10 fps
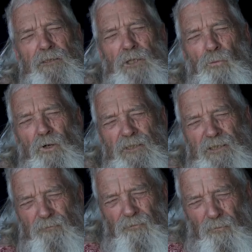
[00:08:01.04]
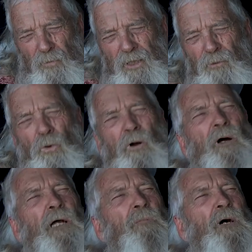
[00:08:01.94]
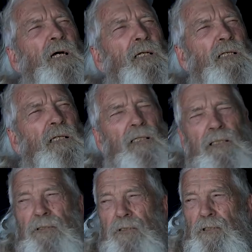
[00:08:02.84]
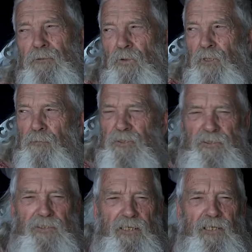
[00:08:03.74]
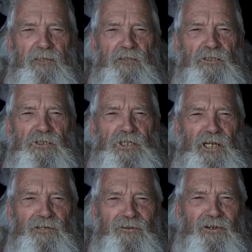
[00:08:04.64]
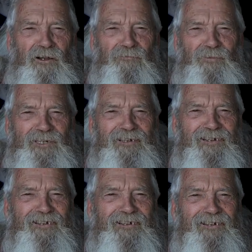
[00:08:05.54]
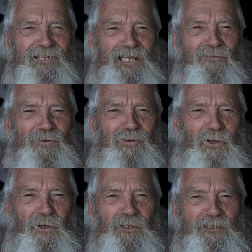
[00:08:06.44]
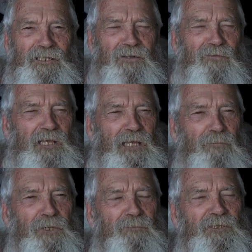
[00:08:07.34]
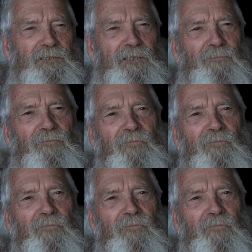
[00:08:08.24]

So what is it for me? Why am I engaged here? Why am I sitting in this shed that I've been given courtesy of the Hemp Embassy?